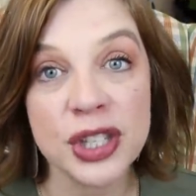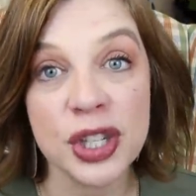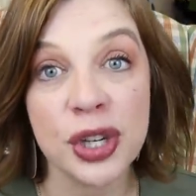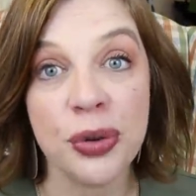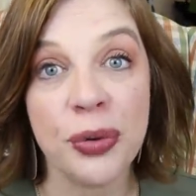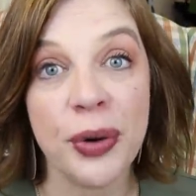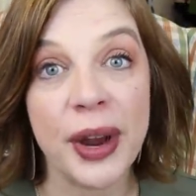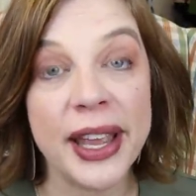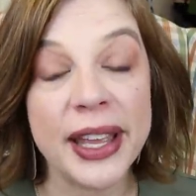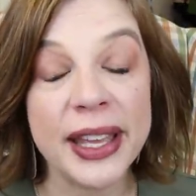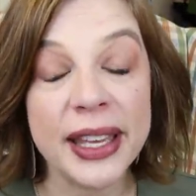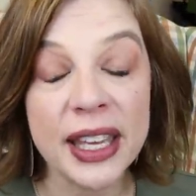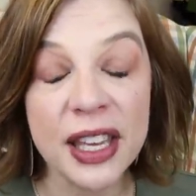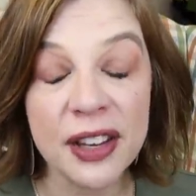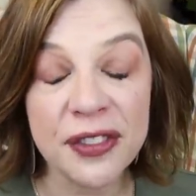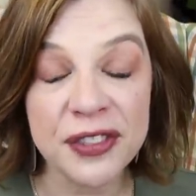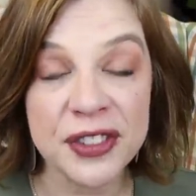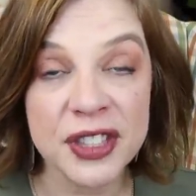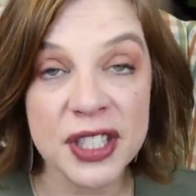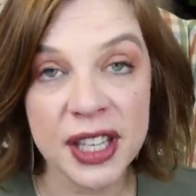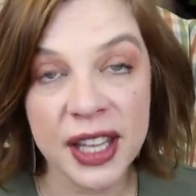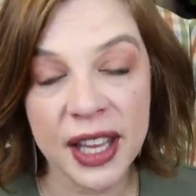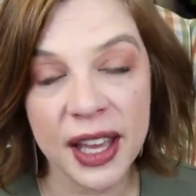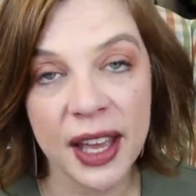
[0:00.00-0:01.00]
It's a great
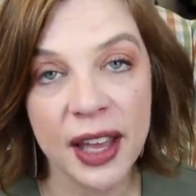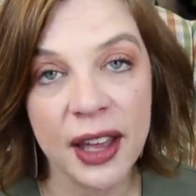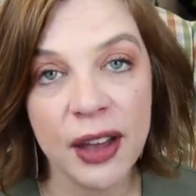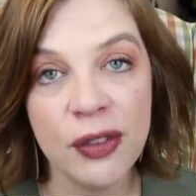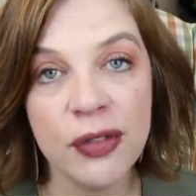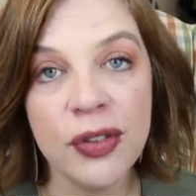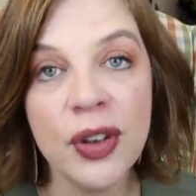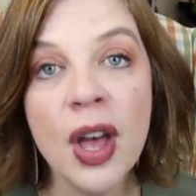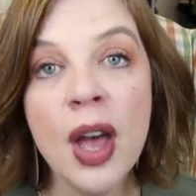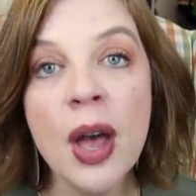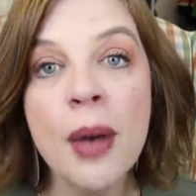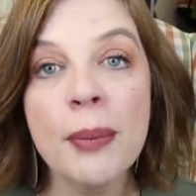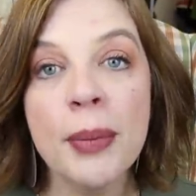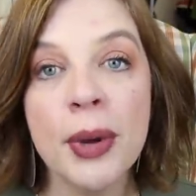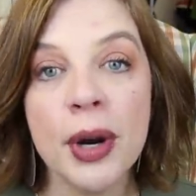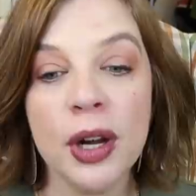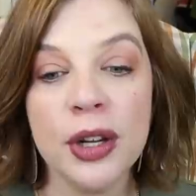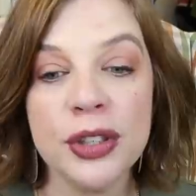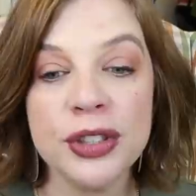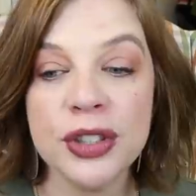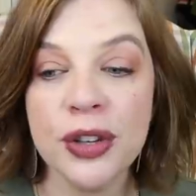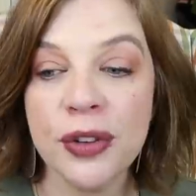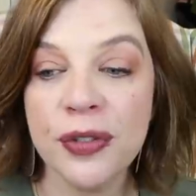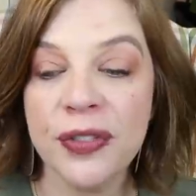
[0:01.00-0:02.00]
gift to give, but
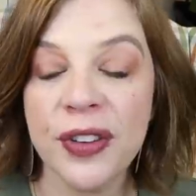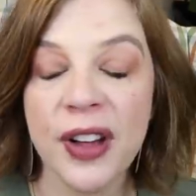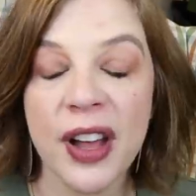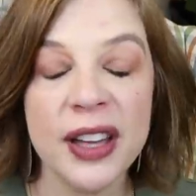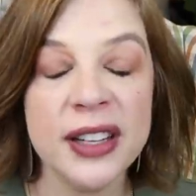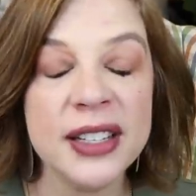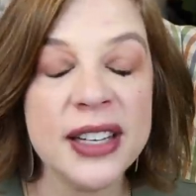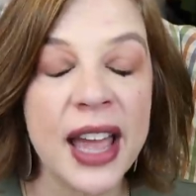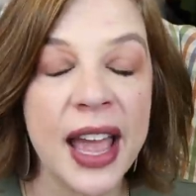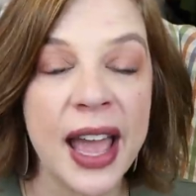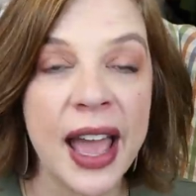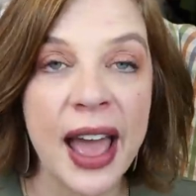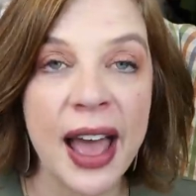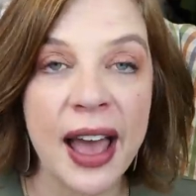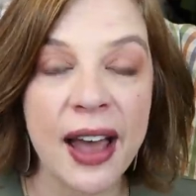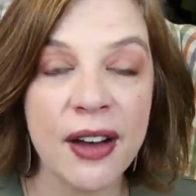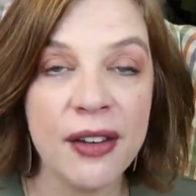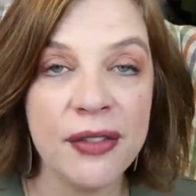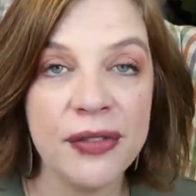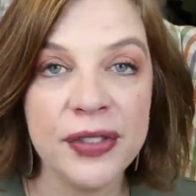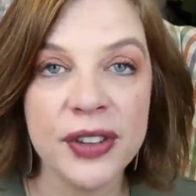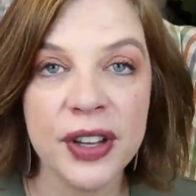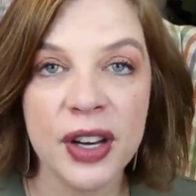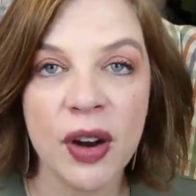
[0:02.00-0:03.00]
also fun to
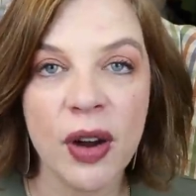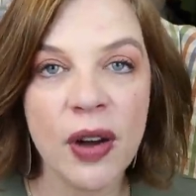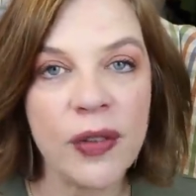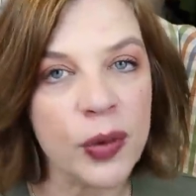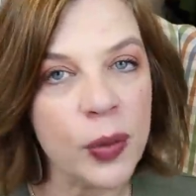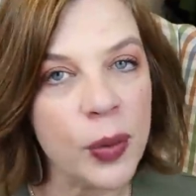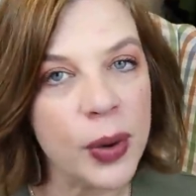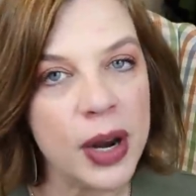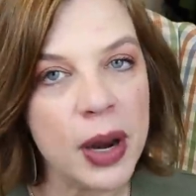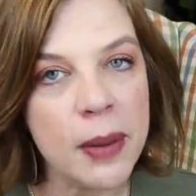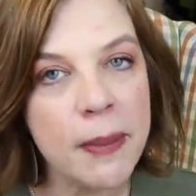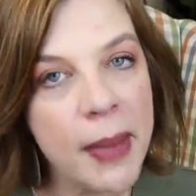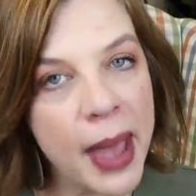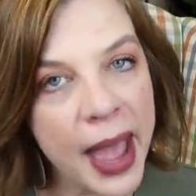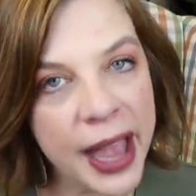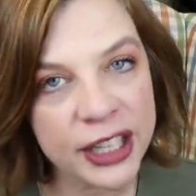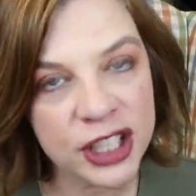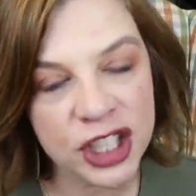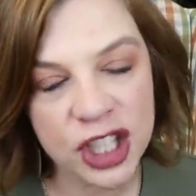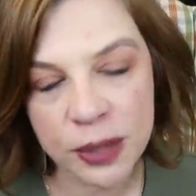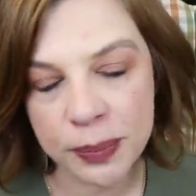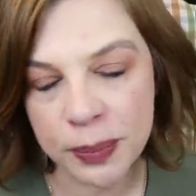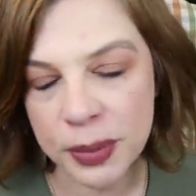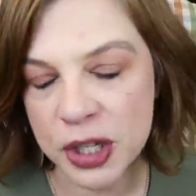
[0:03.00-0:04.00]
have, you know, everyone in
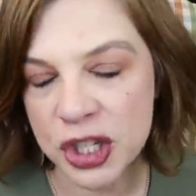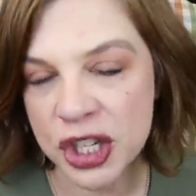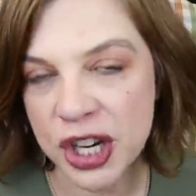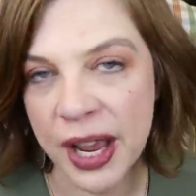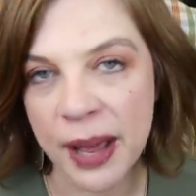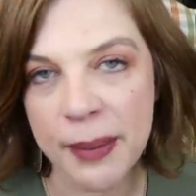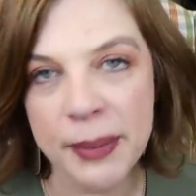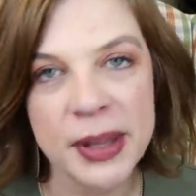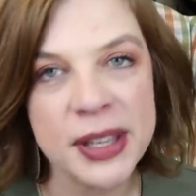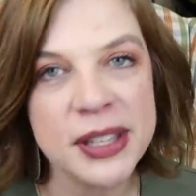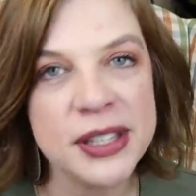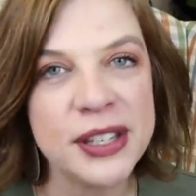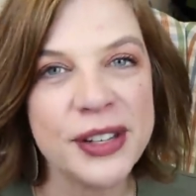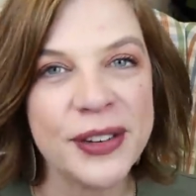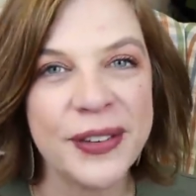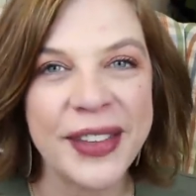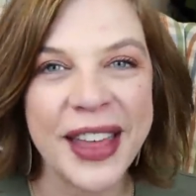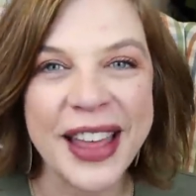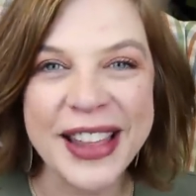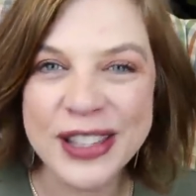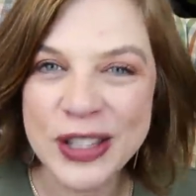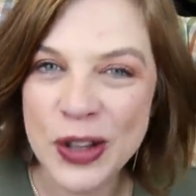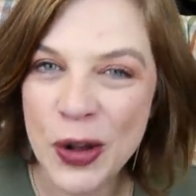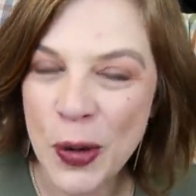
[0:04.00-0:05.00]
matching pajamas. You
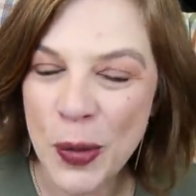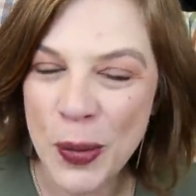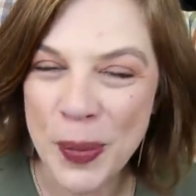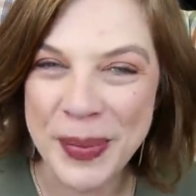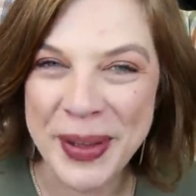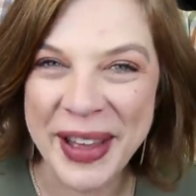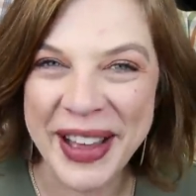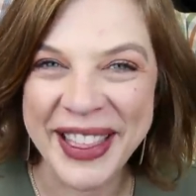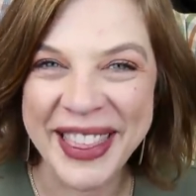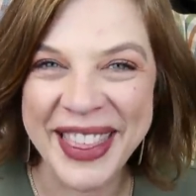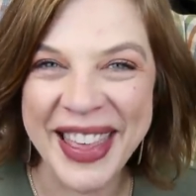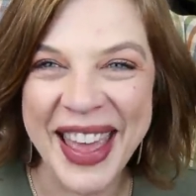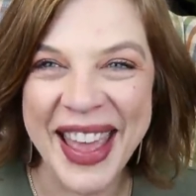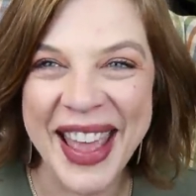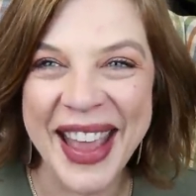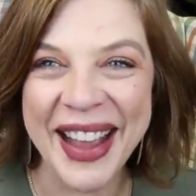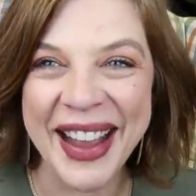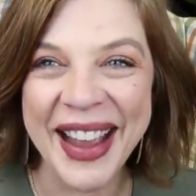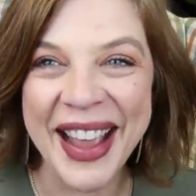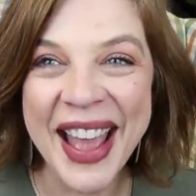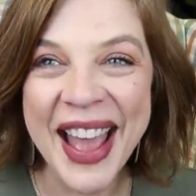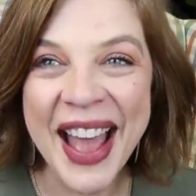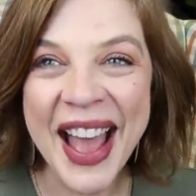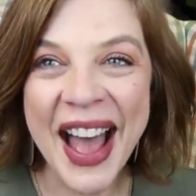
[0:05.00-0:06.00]
know, that's a whole big
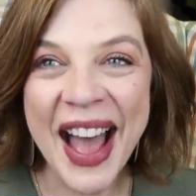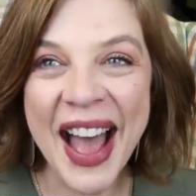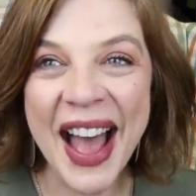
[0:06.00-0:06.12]
thing.